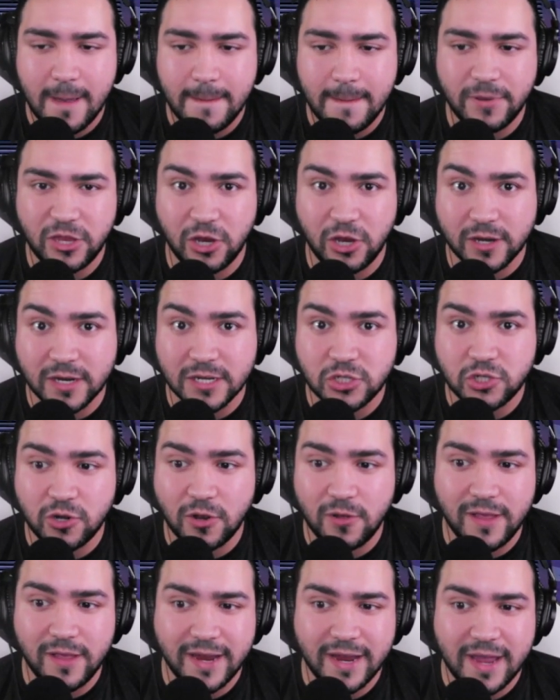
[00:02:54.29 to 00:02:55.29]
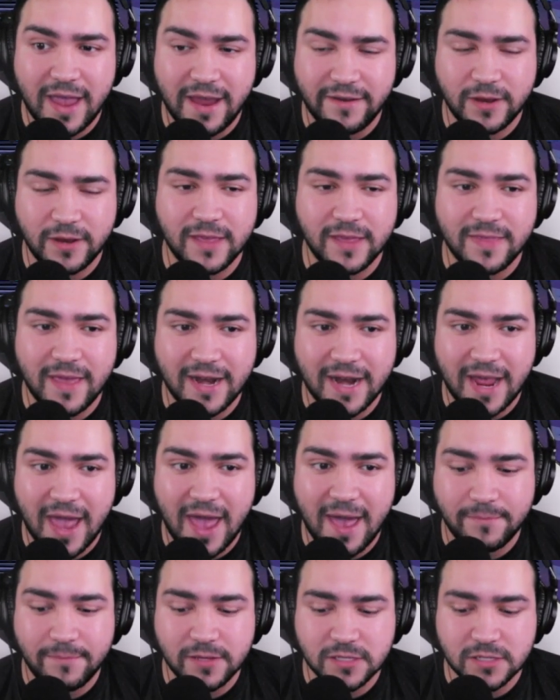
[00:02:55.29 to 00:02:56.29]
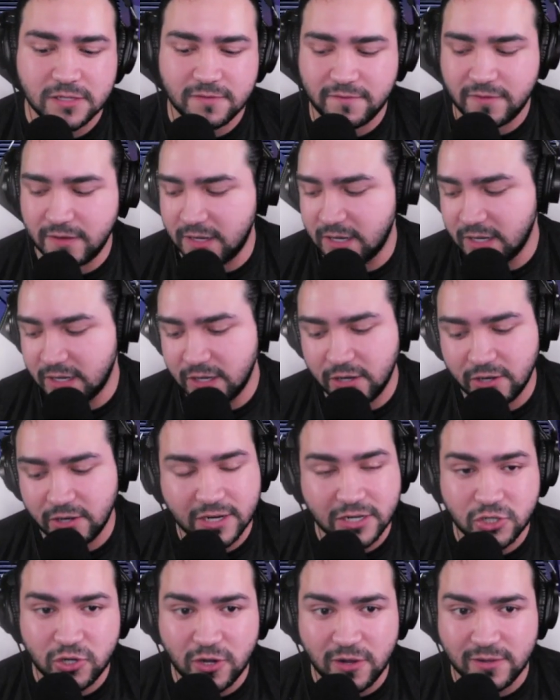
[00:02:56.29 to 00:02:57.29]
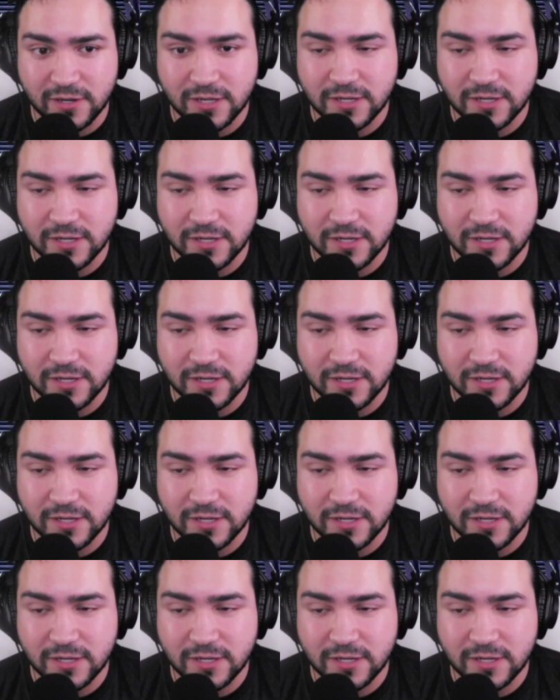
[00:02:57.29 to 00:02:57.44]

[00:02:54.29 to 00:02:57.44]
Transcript: but you're controlling everything that happens via your controller.